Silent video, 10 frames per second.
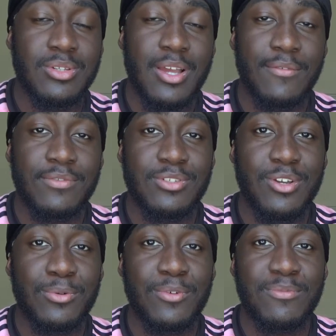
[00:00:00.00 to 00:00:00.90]
have
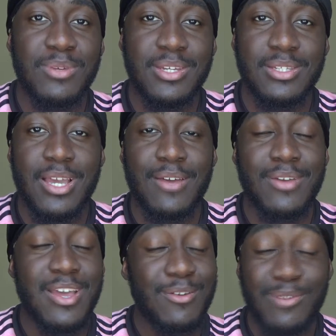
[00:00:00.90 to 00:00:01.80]
stuck with me,
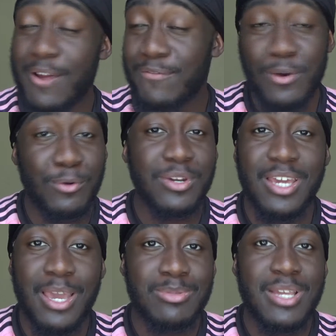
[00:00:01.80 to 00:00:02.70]
like, throughout all the
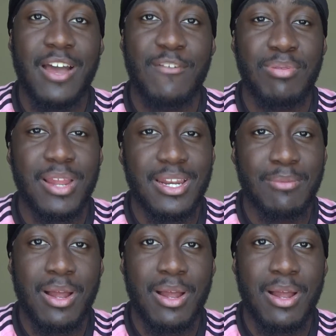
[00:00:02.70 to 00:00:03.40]
games that I've played in my